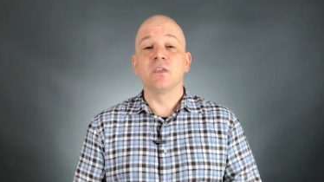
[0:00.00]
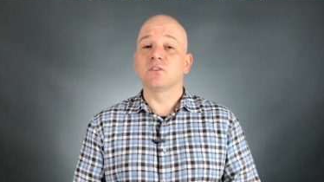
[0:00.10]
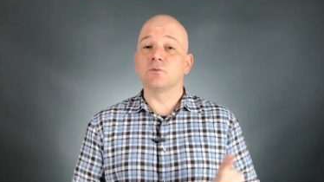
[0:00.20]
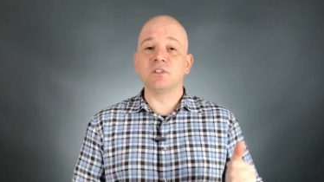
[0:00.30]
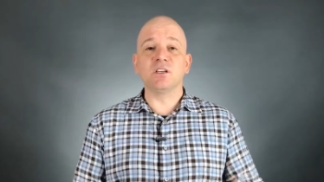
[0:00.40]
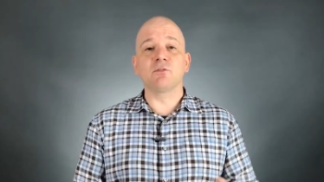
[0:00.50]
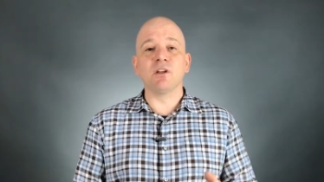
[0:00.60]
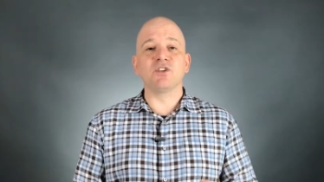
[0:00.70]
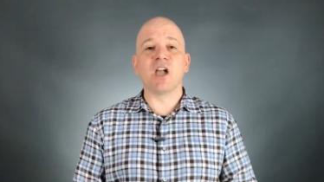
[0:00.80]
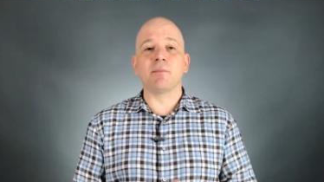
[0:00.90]
So it did a
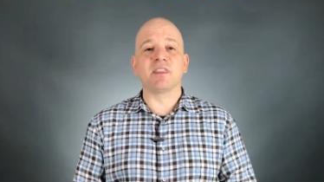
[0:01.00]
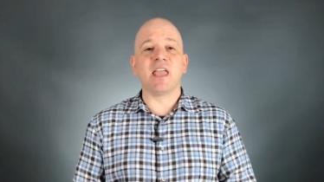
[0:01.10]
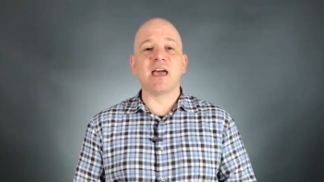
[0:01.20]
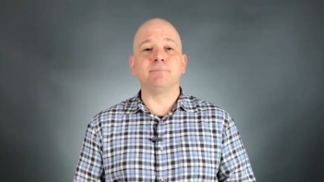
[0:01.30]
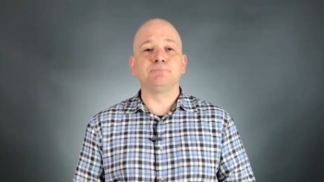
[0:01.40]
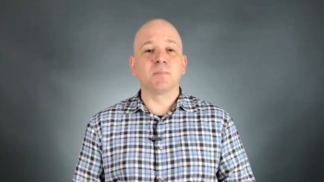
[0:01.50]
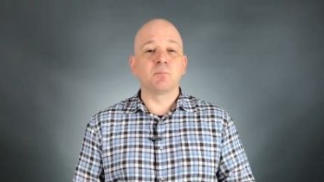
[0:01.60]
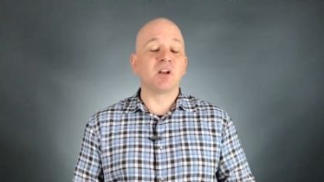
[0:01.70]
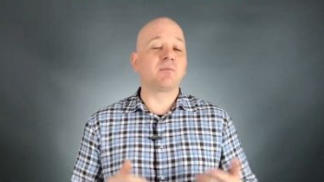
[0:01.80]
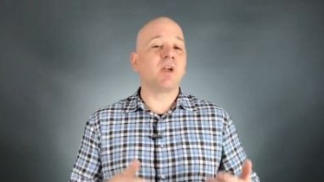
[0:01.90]
great job at that,
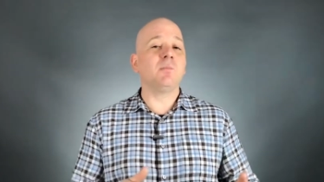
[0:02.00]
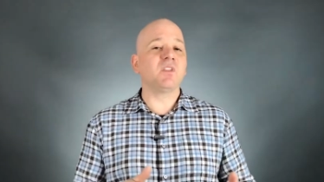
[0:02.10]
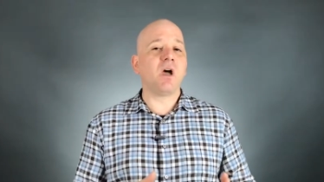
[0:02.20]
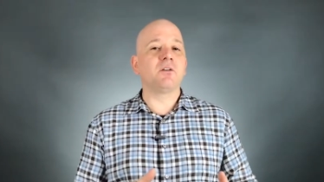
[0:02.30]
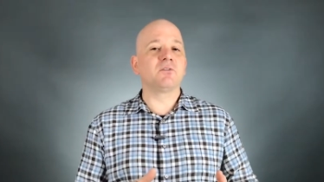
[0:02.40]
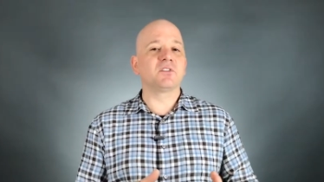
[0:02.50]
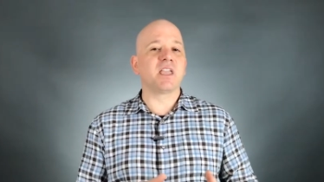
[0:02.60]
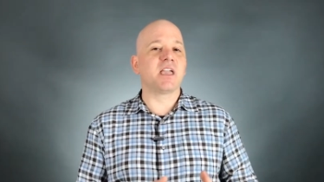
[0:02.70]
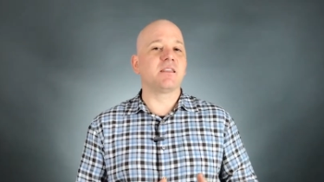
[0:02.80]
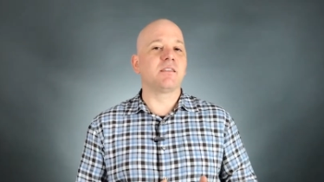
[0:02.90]
but I've come to
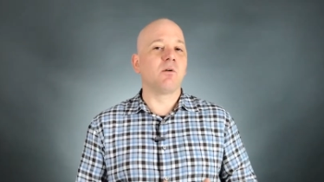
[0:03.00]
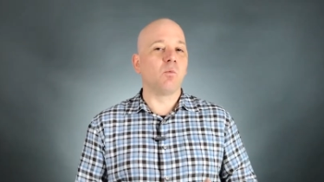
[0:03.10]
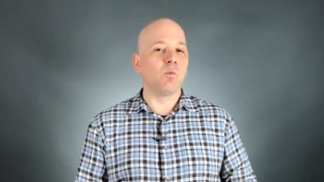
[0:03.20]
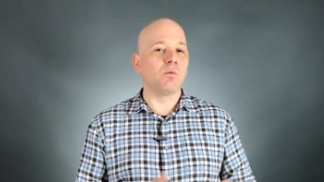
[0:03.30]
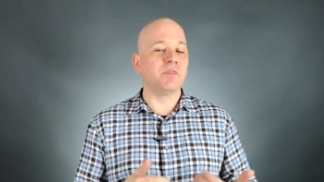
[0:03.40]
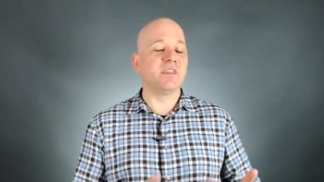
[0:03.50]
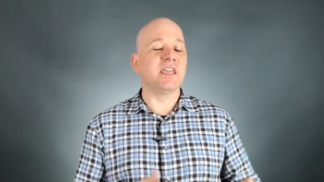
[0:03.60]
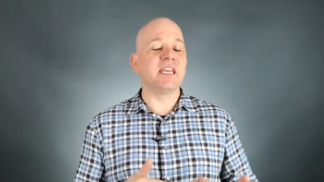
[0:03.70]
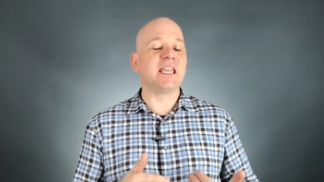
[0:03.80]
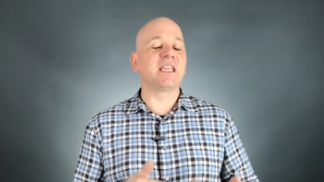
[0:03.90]
understand
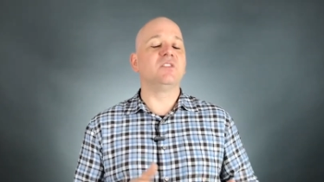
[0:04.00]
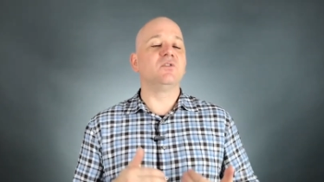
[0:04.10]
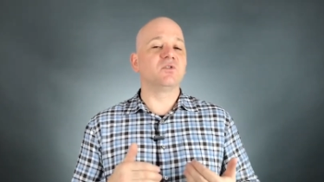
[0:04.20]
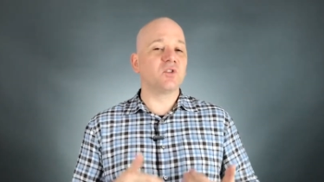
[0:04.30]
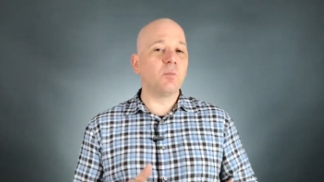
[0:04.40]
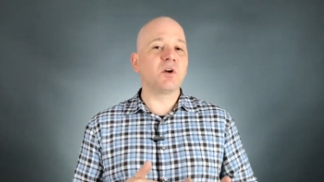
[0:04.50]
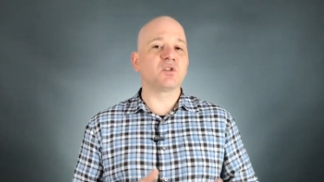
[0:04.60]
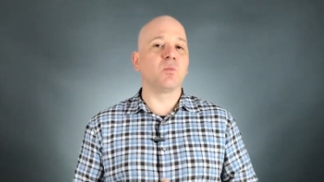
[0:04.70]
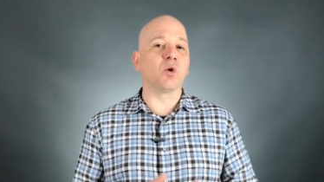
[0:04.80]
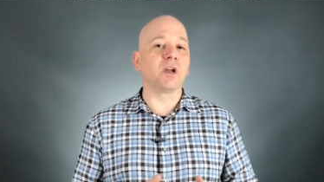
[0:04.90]
that it can do so
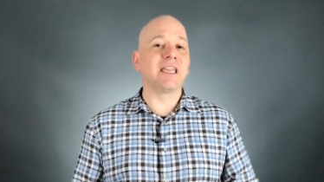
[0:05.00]
much more.